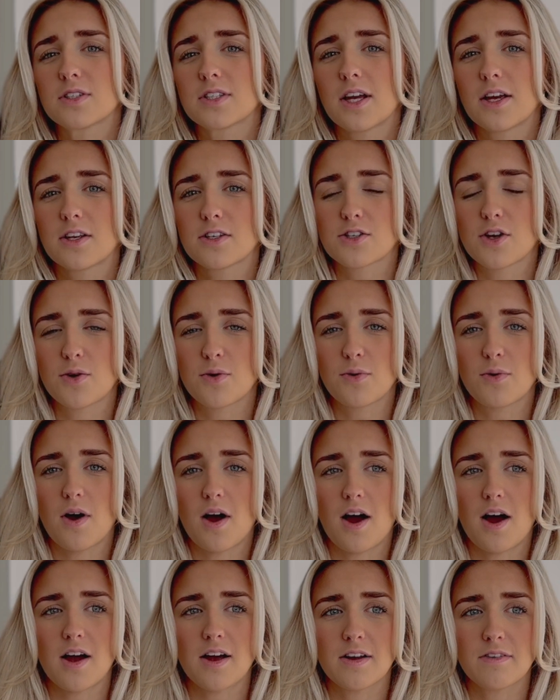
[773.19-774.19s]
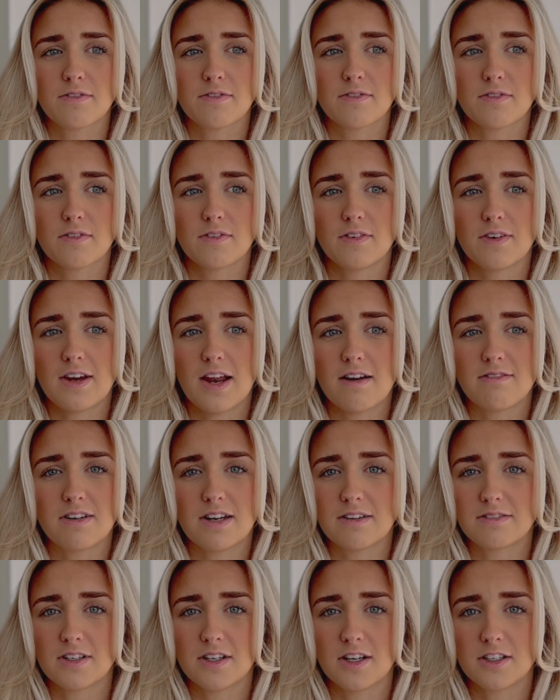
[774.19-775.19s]
like, so I've never
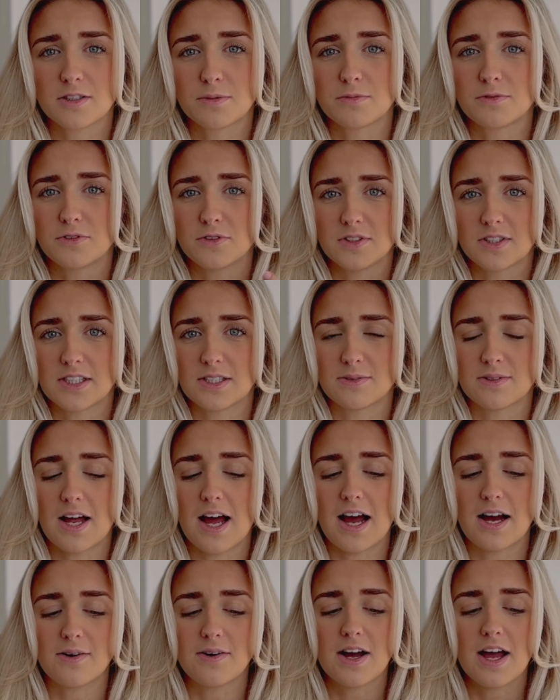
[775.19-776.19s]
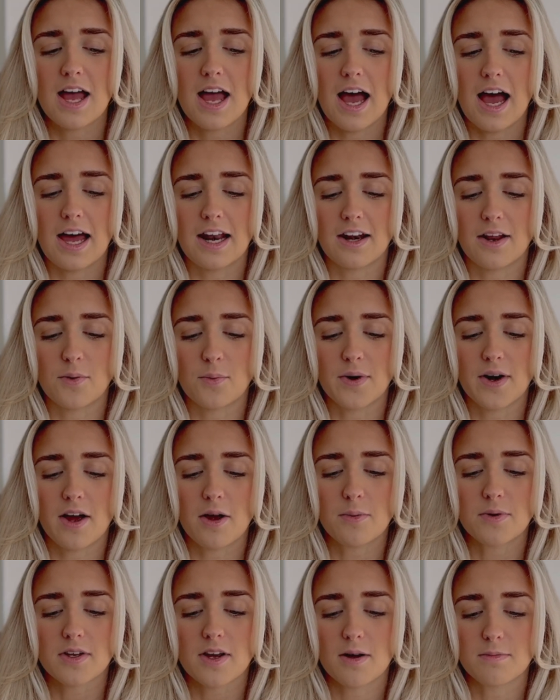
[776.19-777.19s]
lived in London before until now, and like when I
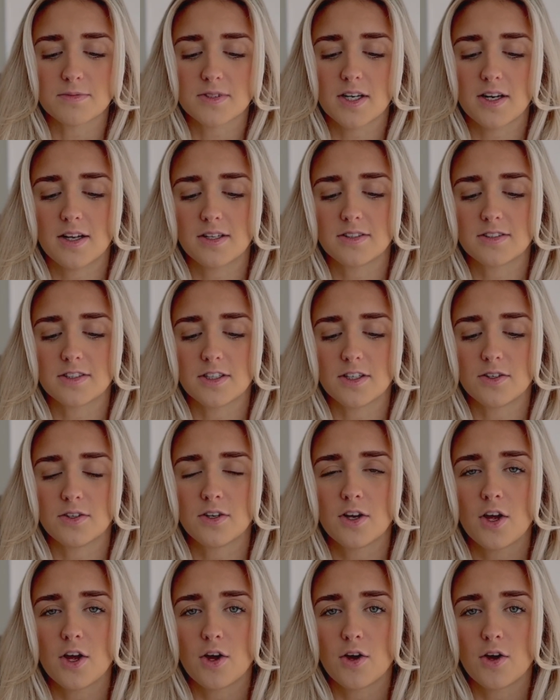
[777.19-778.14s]
would come to London,